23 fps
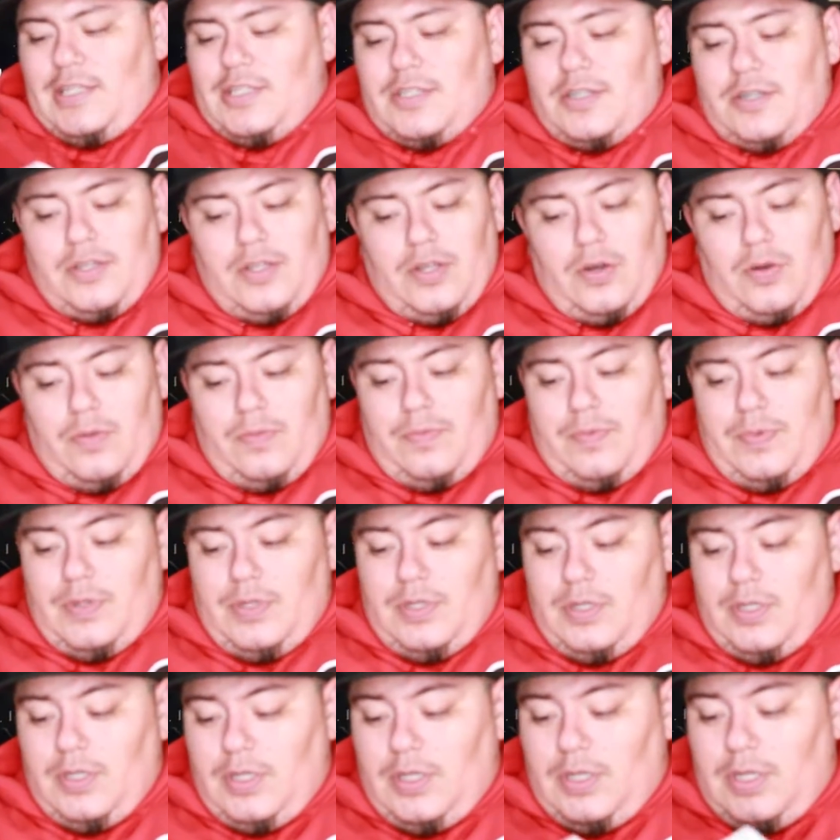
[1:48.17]
these are dope.
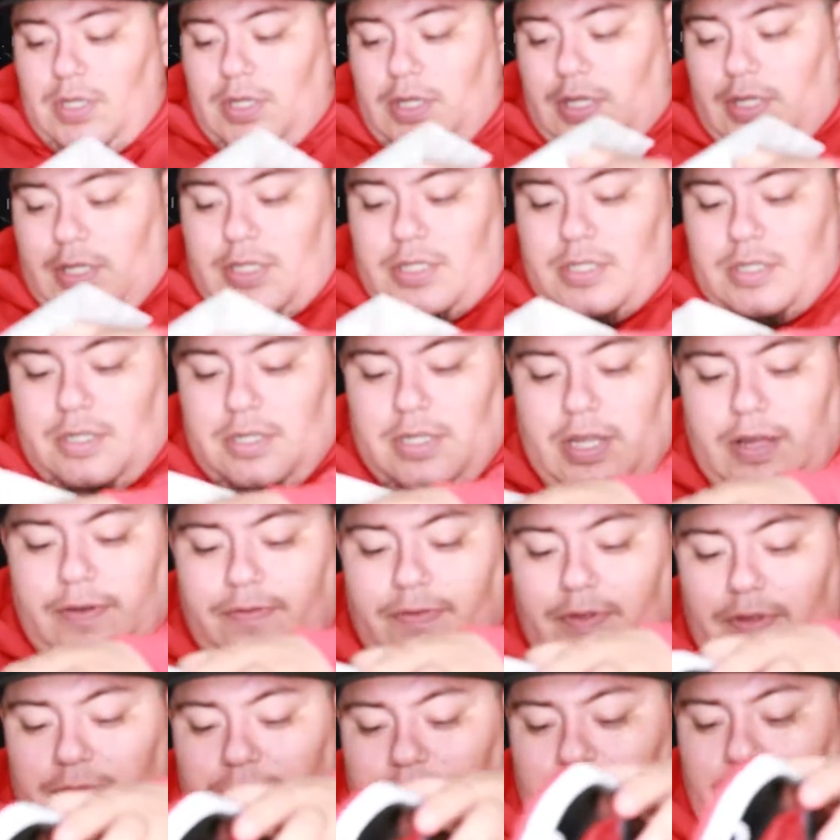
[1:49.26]
These are
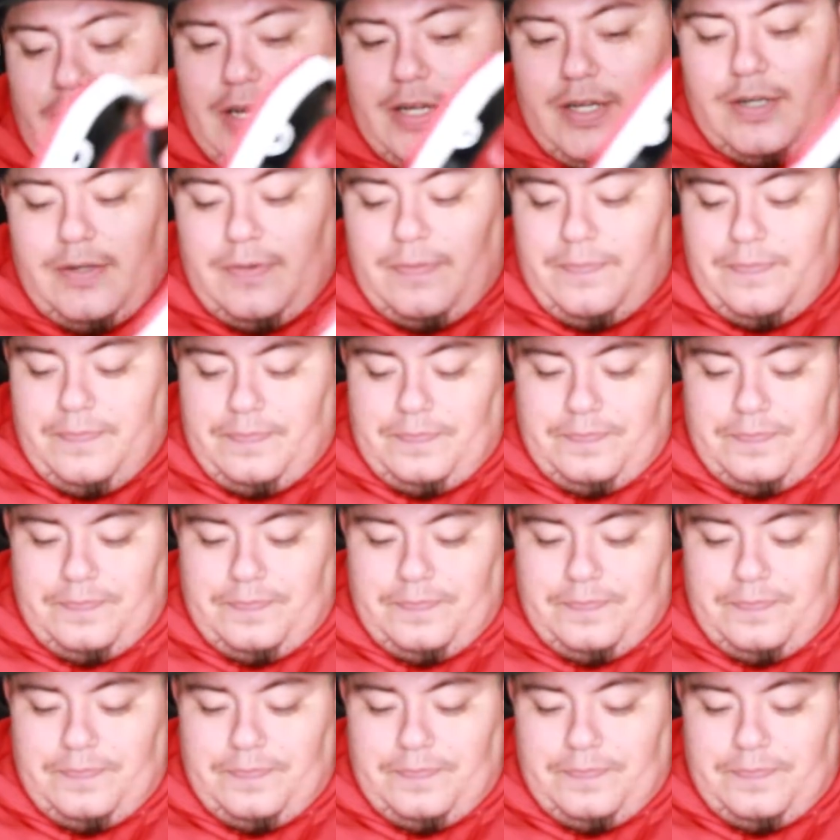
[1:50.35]
definitely fire.